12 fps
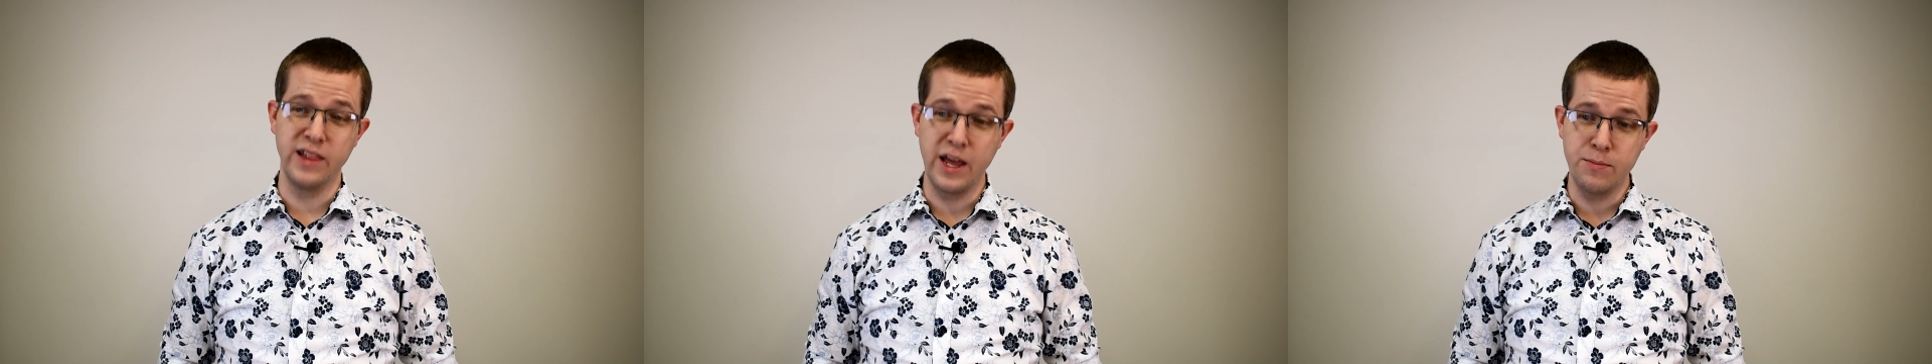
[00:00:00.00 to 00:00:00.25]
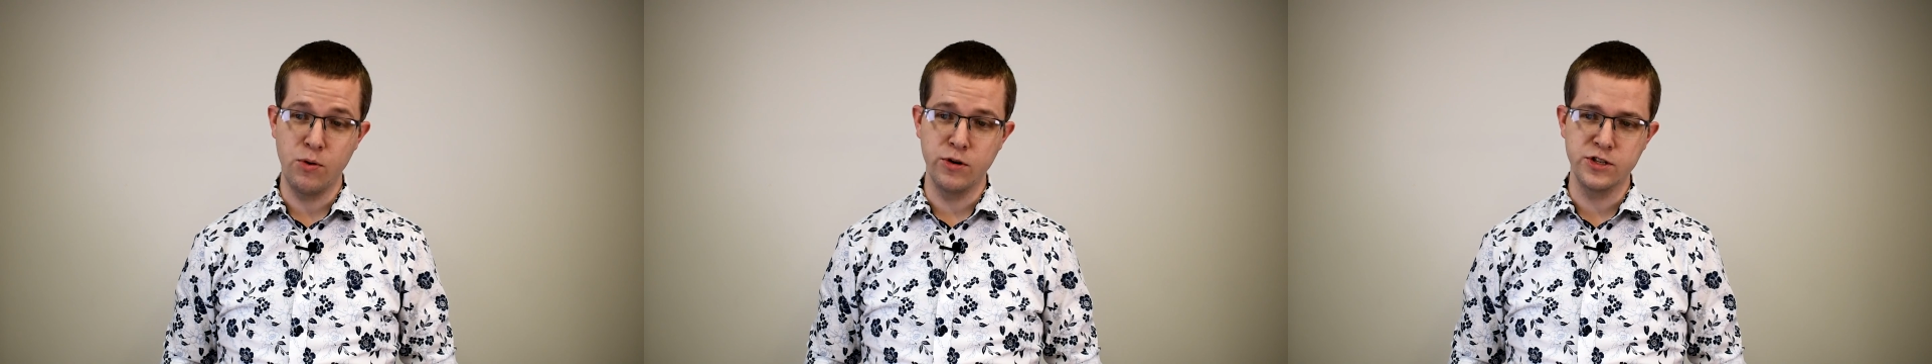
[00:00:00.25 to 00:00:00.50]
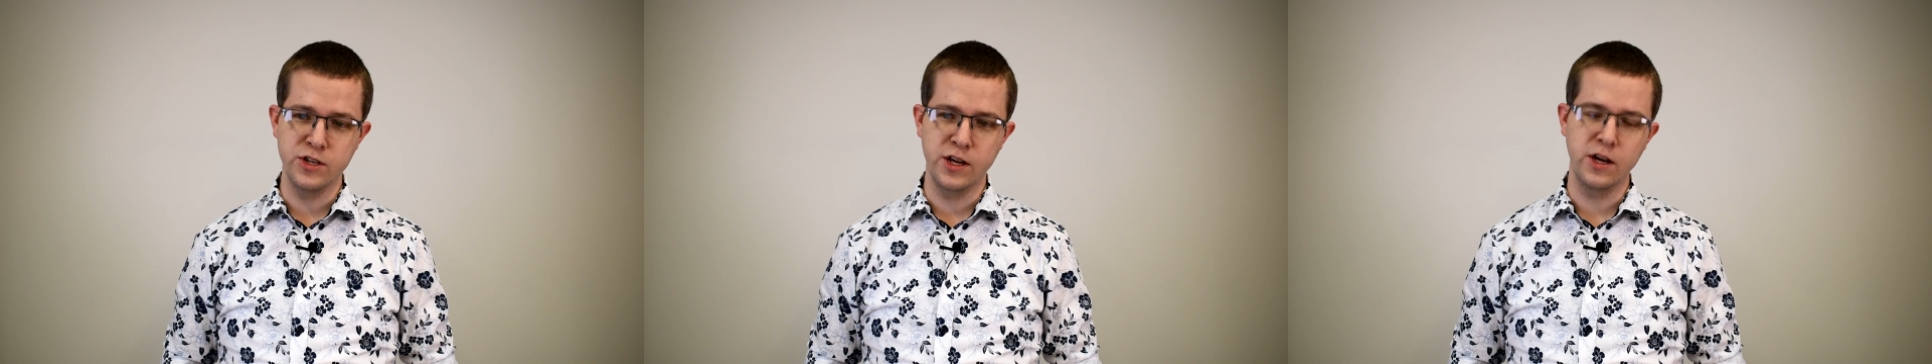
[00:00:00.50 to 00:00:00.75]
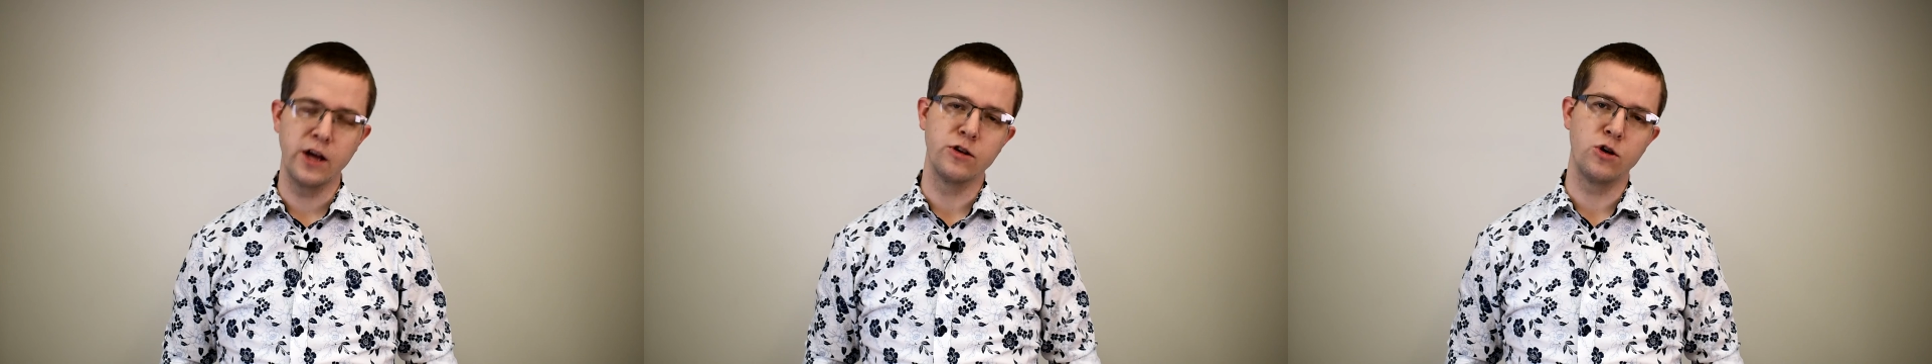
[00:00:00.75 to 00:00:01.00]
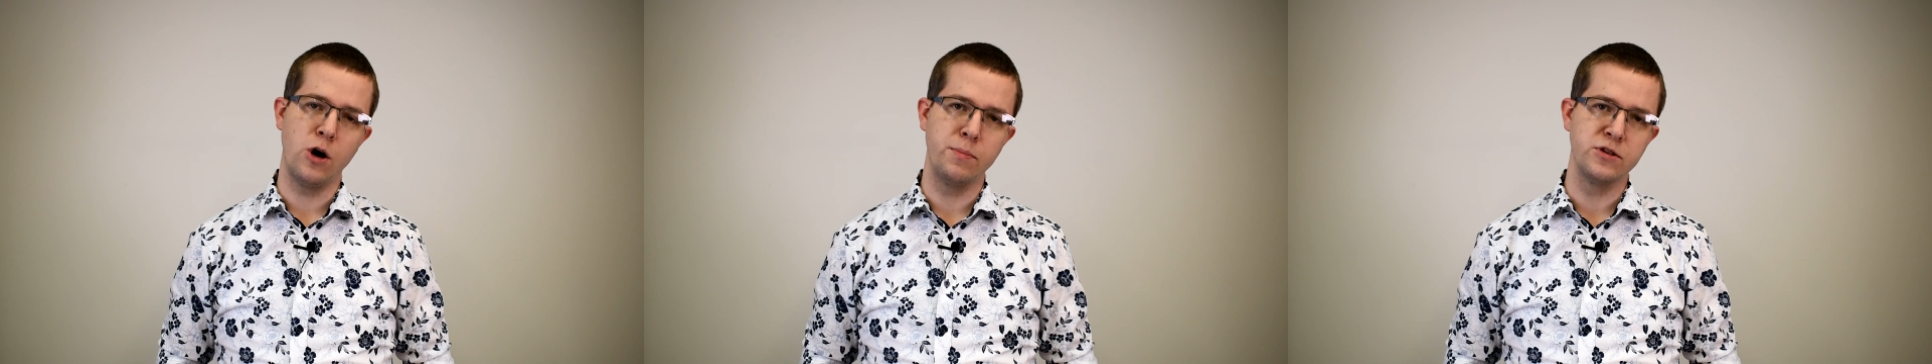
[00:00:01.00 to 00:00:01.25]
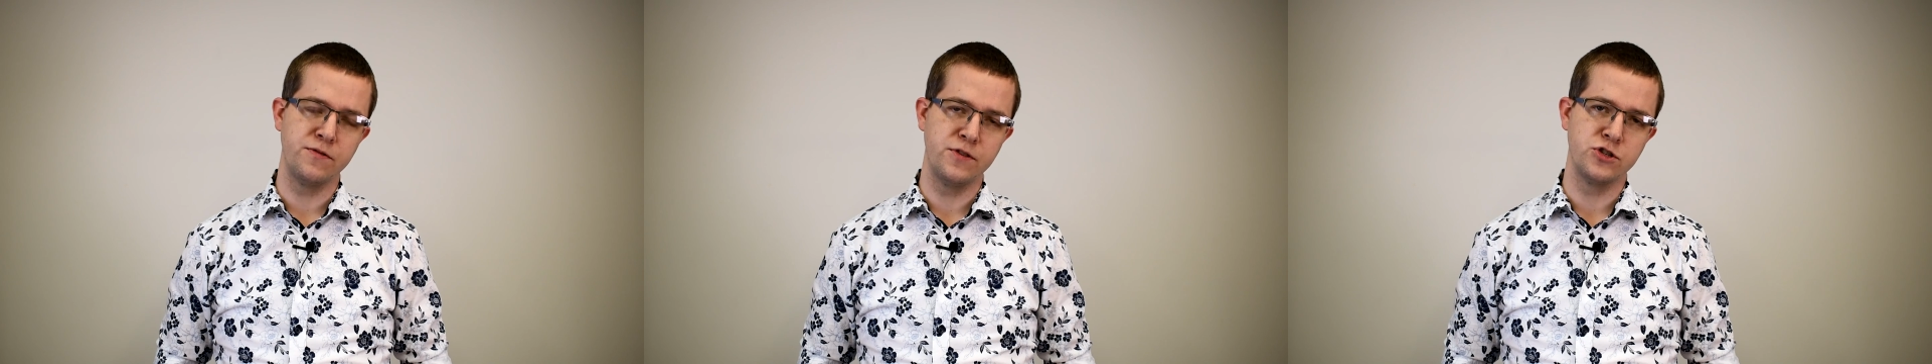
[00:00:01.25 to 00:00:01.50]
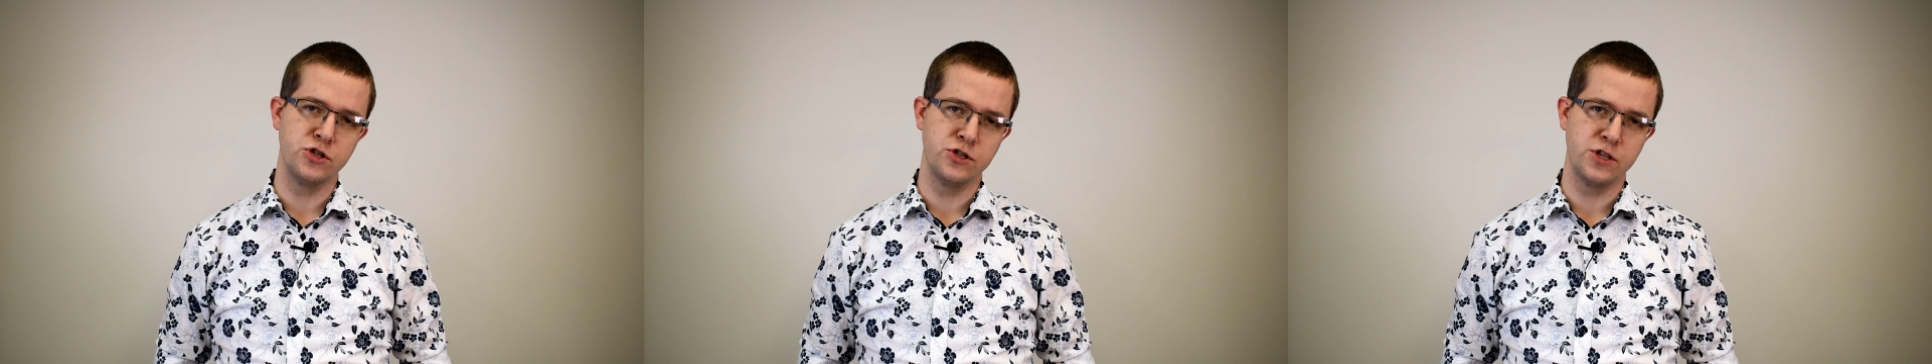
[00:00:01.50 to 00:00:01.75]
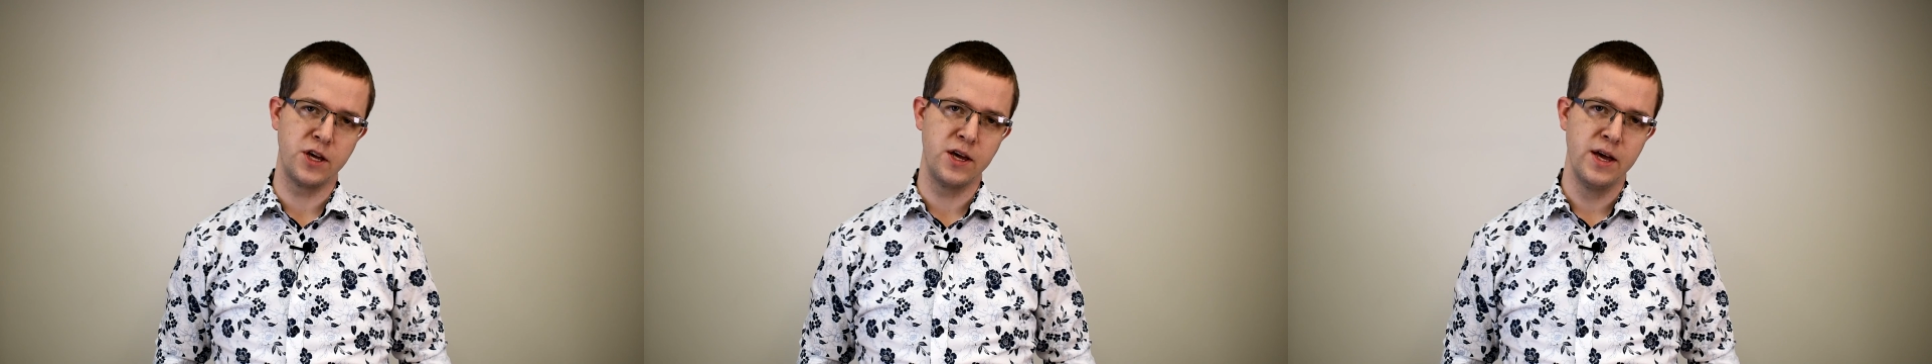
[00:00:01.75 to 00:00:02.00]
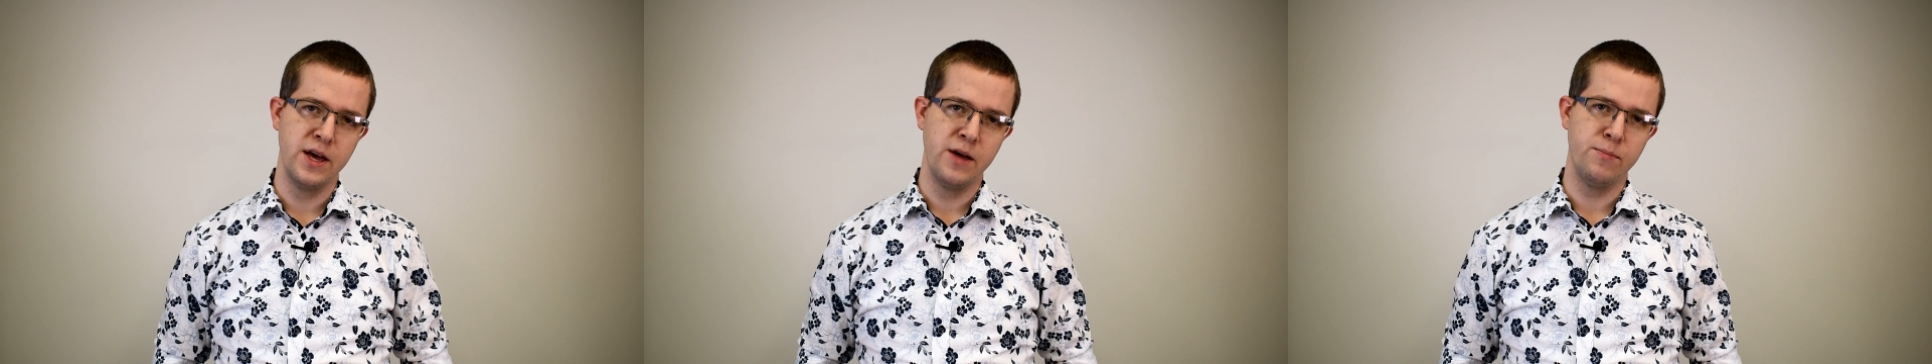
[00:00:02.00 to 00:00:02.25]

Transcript: lead poisoning and copper deficiency,